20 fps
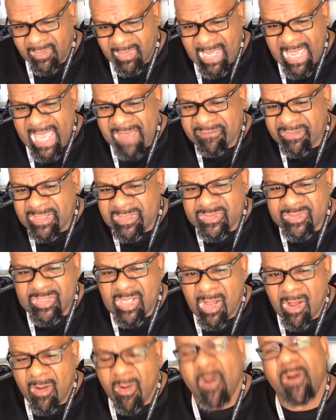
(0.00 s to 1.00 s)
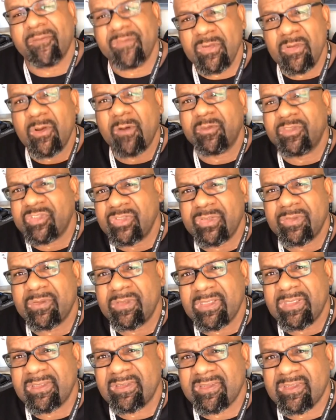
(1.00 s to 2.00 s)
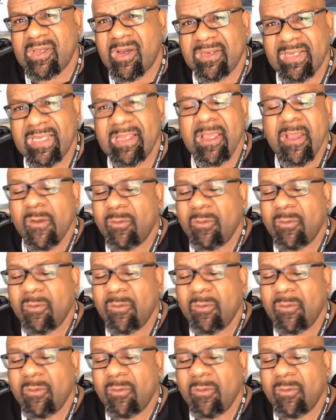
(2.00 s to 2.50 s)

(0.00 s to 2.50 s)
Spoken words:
have it installed. If you know what you're doing, install it.